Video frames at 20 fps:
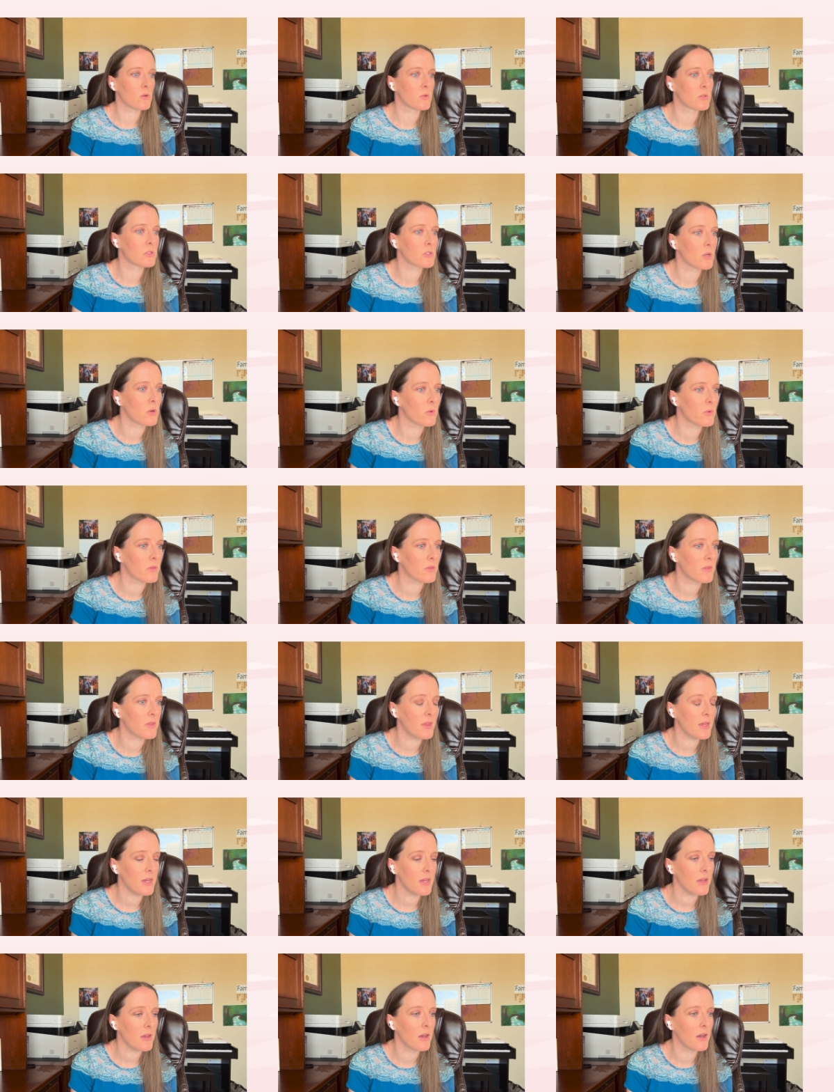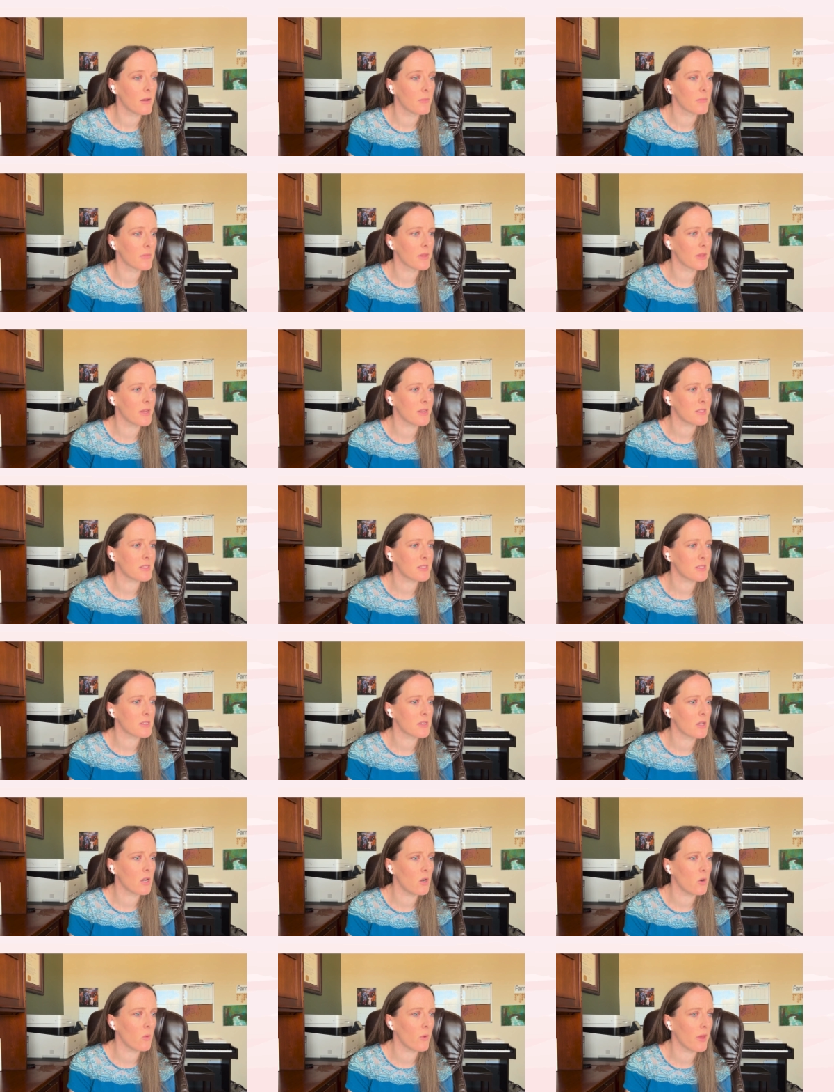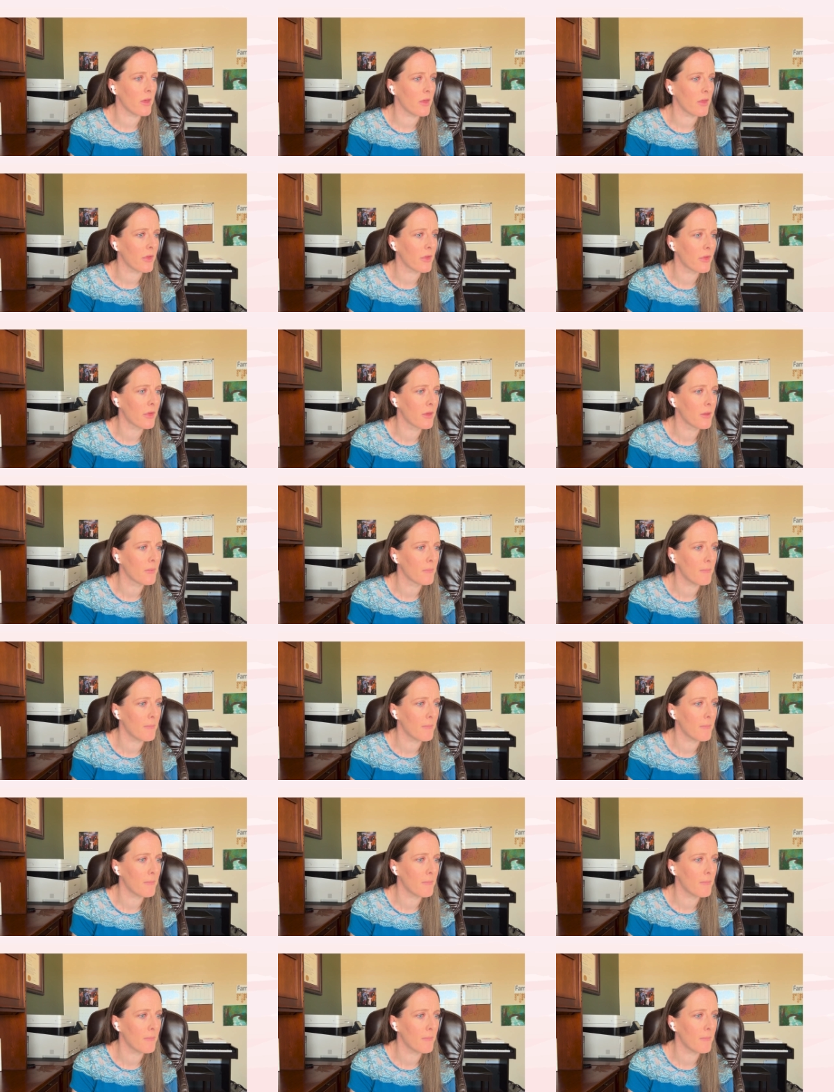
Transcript: So let's go with